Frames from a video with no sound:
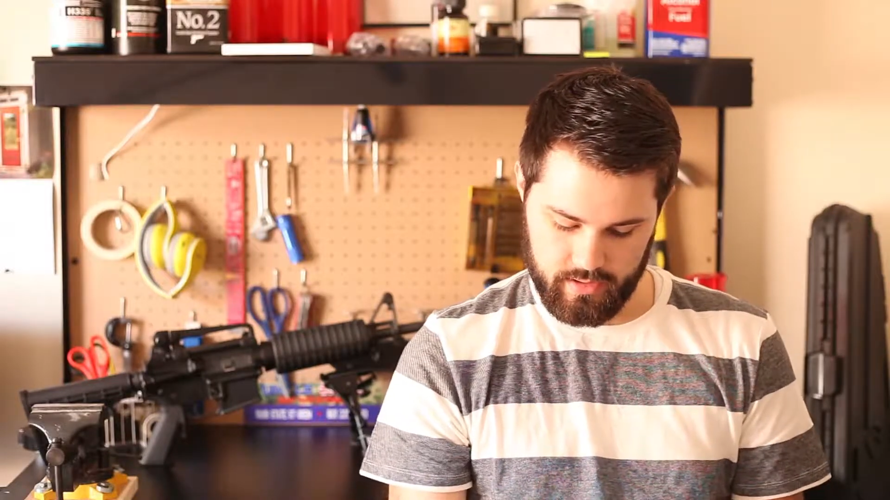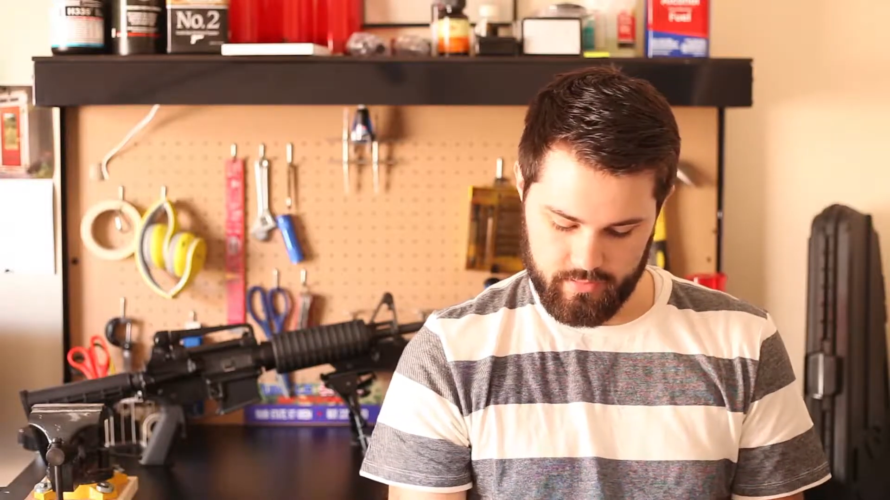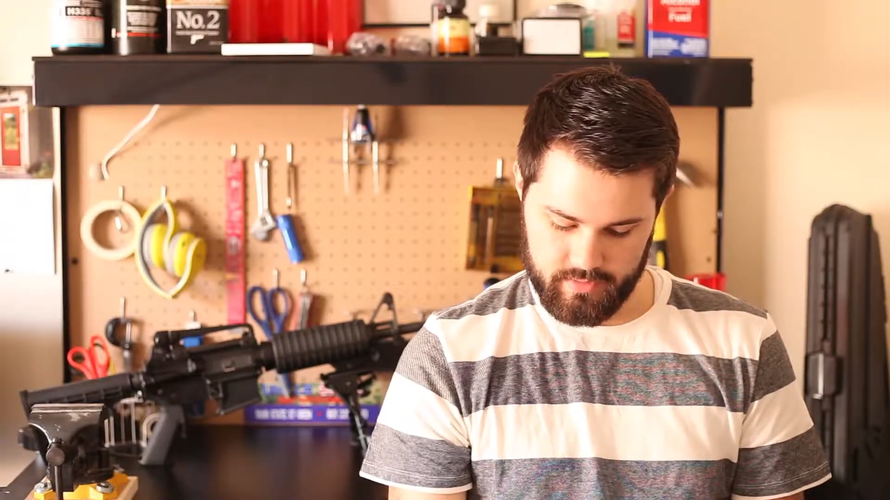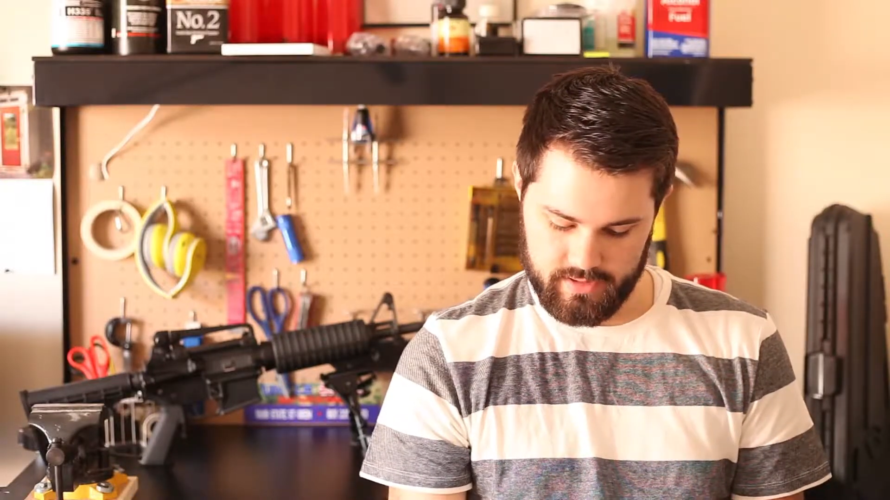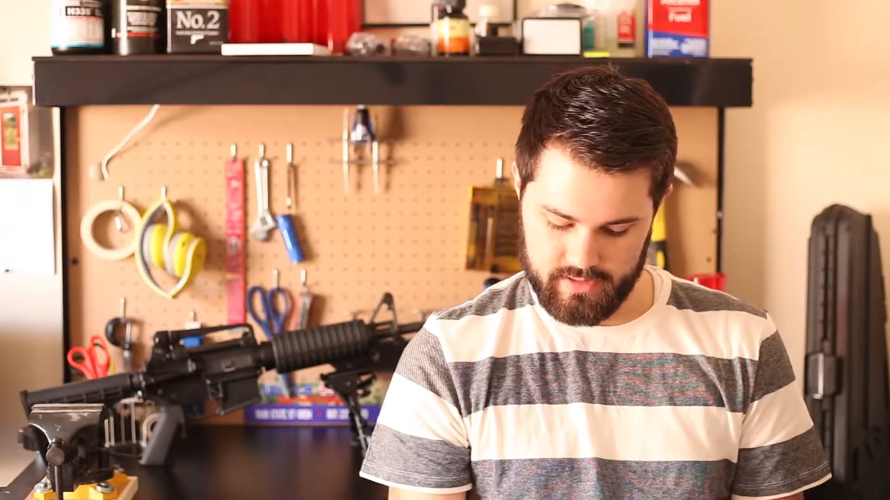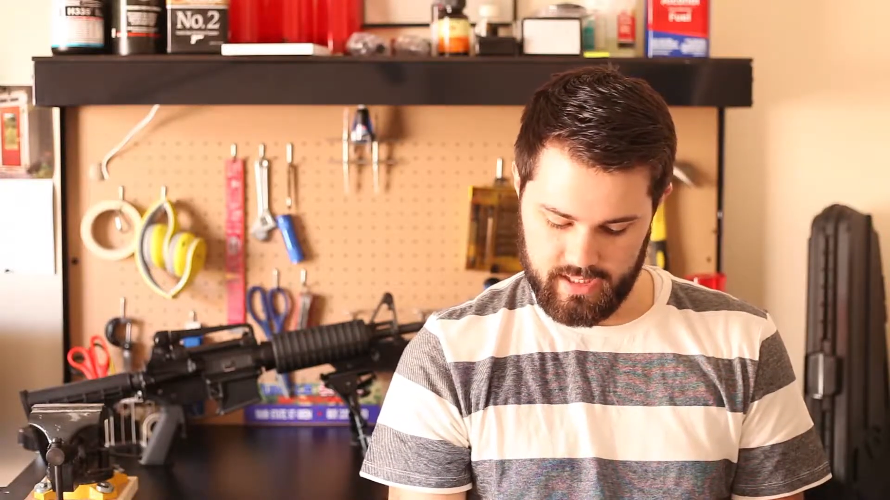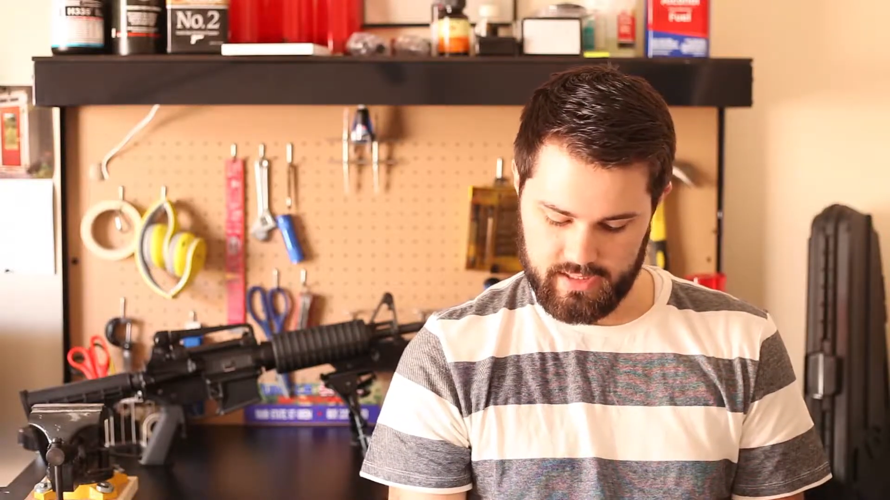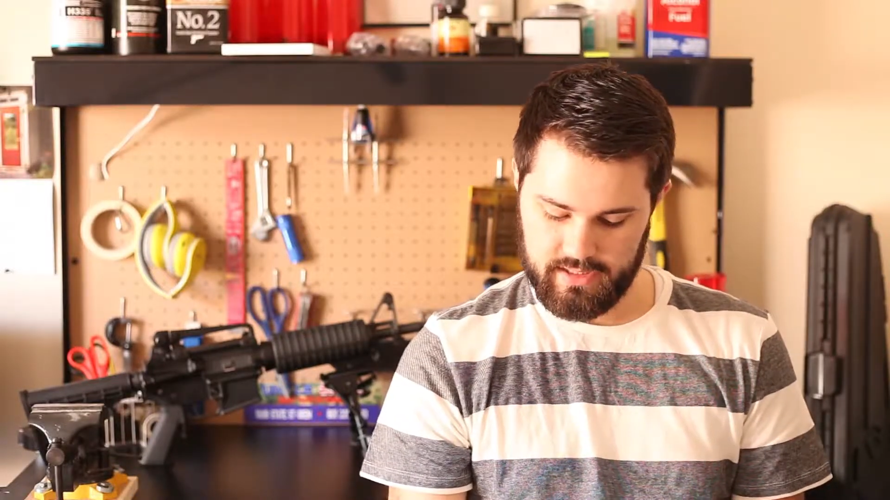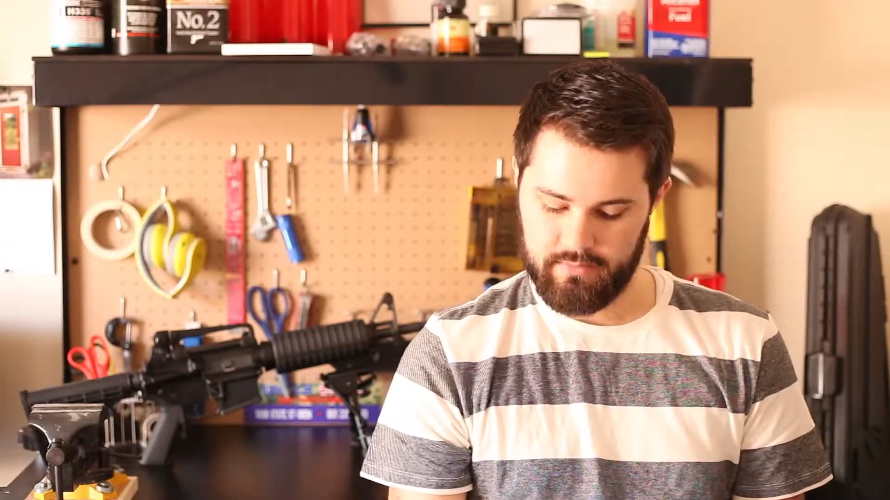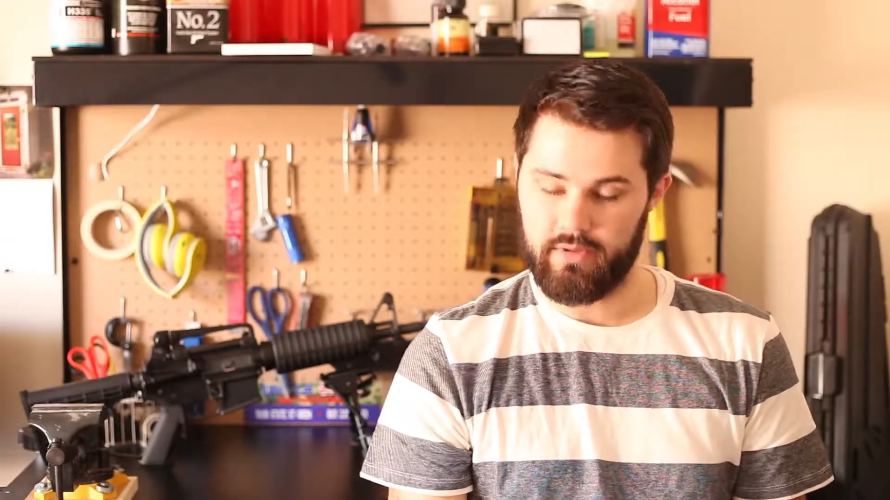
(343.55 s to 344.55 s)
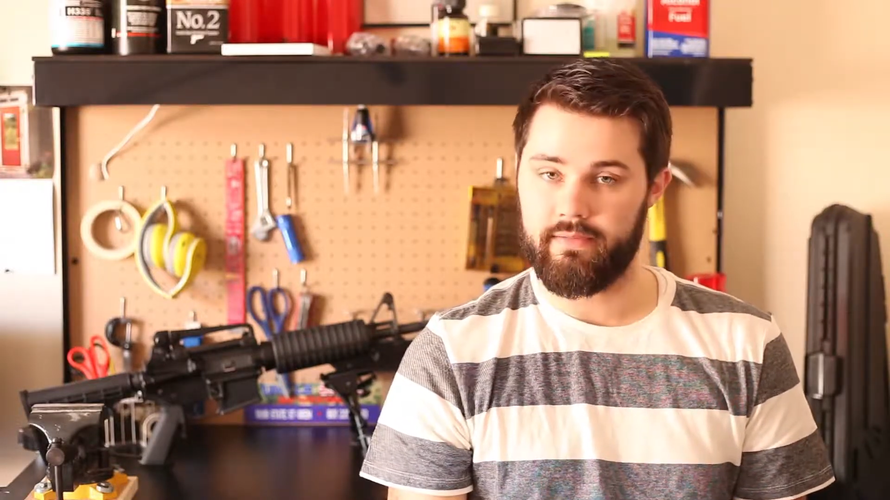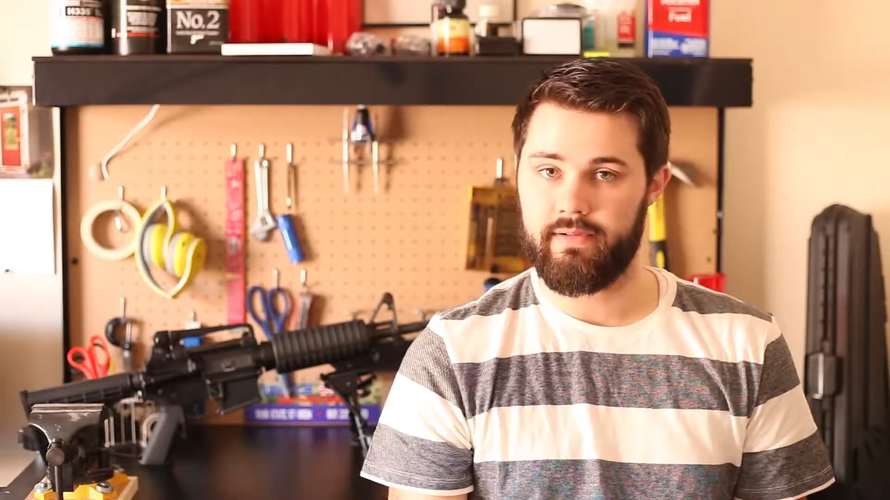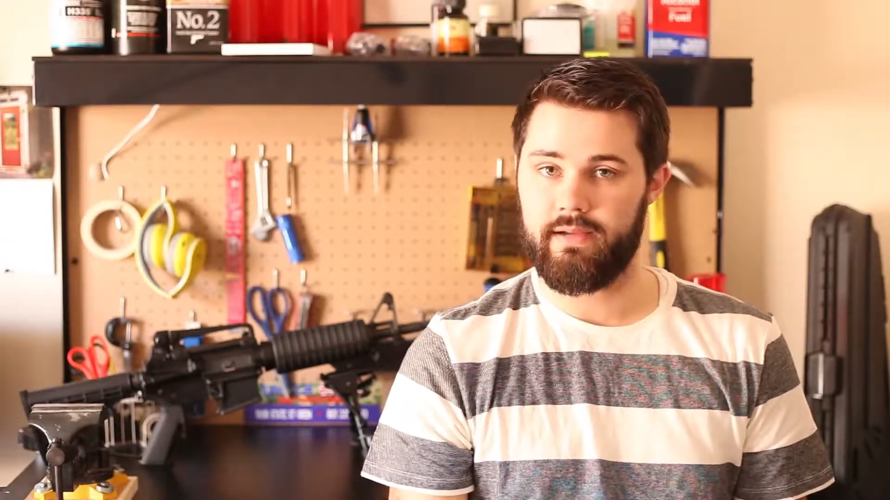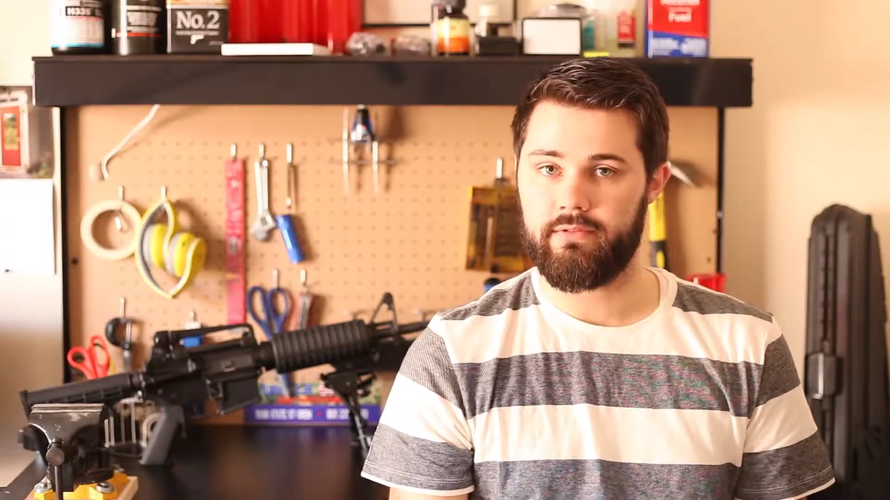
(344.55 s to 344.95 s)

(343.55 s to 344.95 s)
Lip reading: This is 18.5